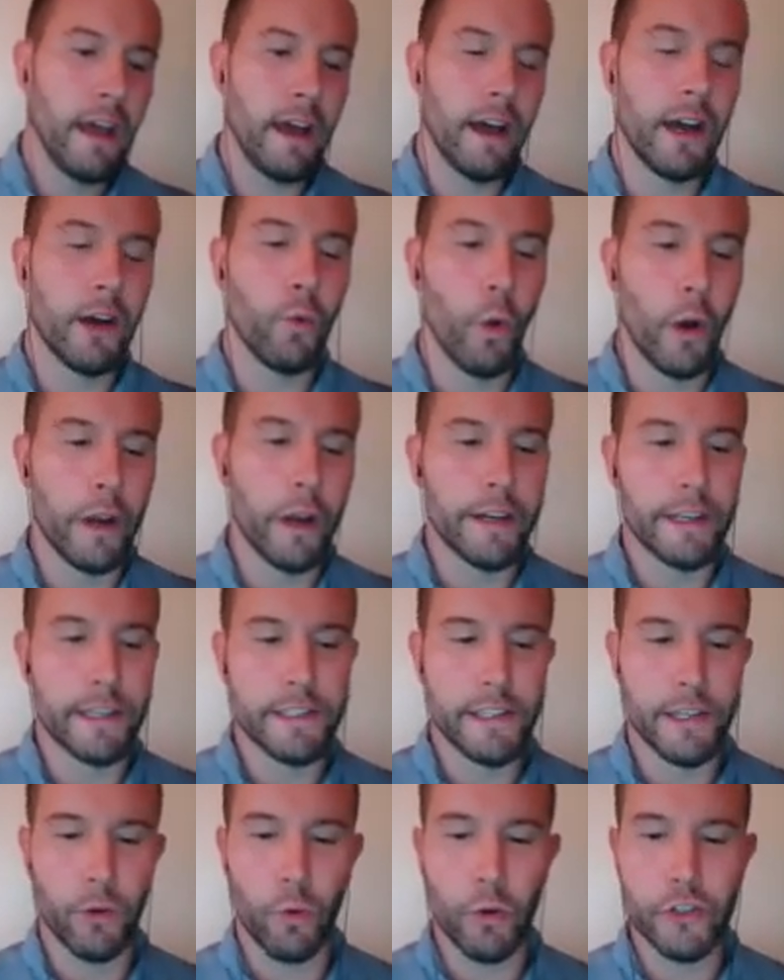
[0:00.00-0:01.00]
uh, what it
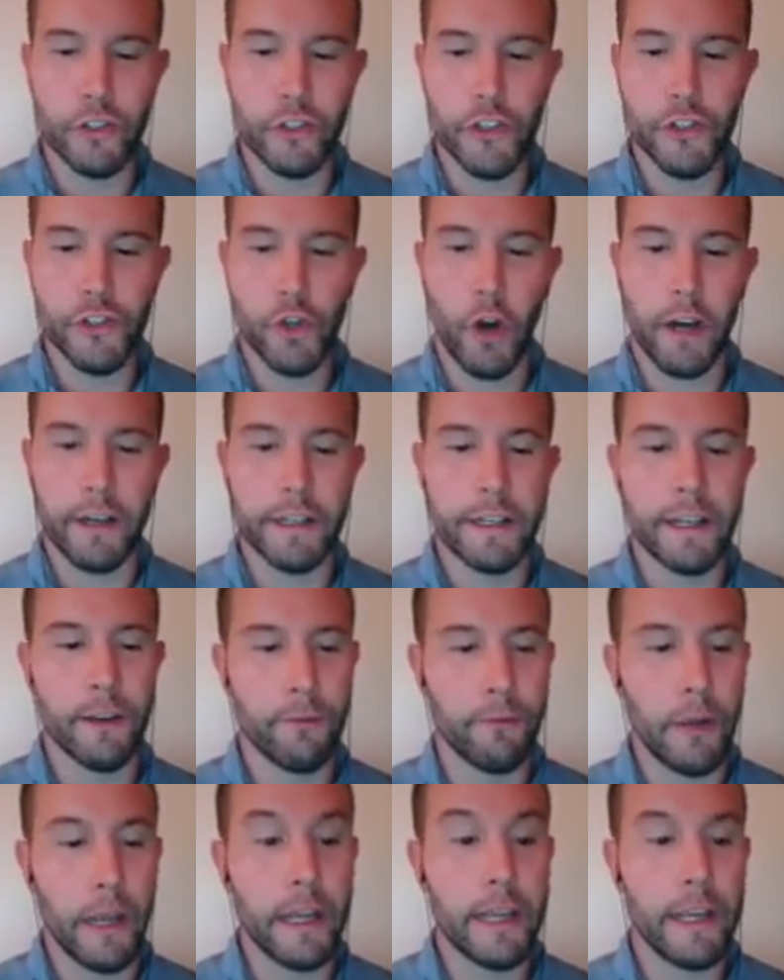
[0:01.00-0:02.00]
is that we're just trying to
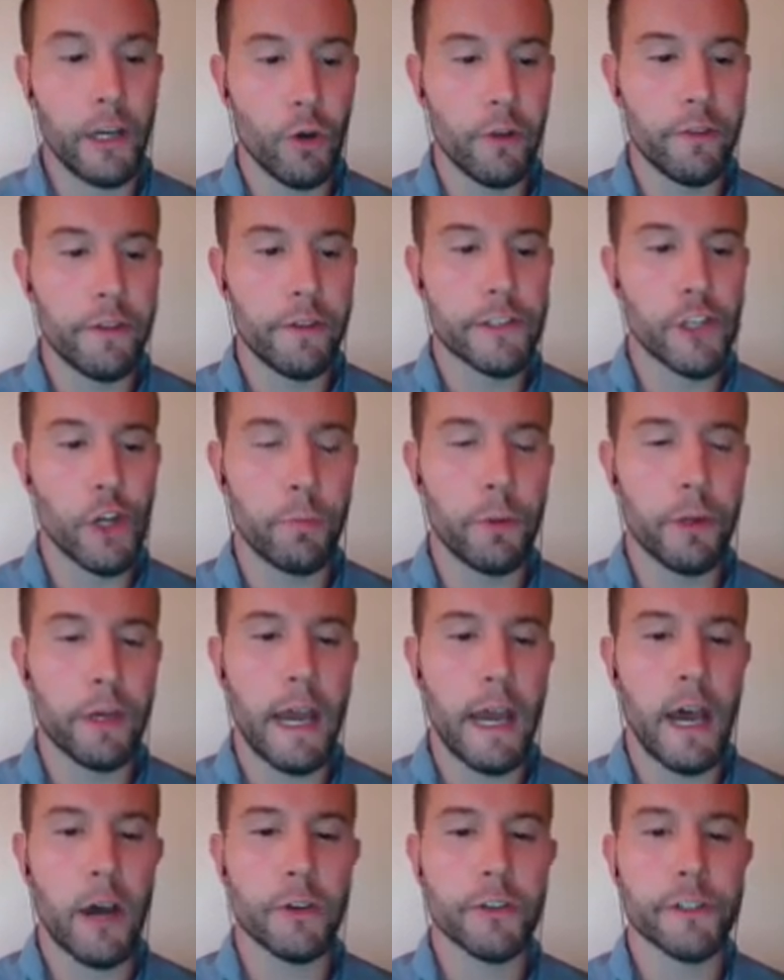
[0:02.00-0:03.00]
convey here in this open
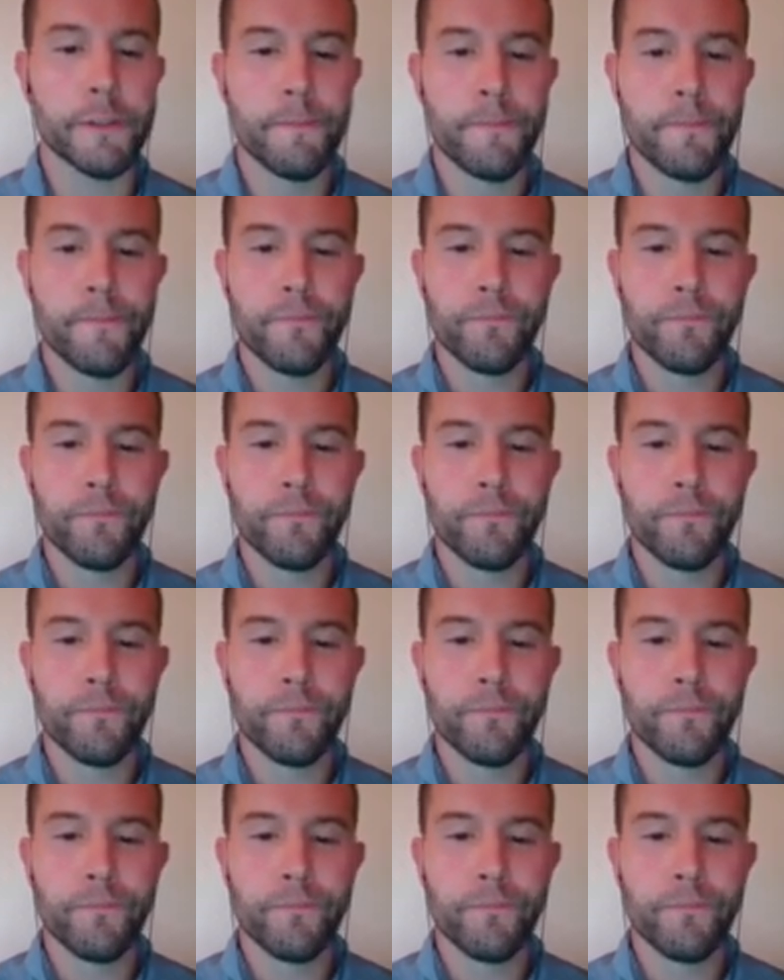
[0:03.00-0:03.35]
house.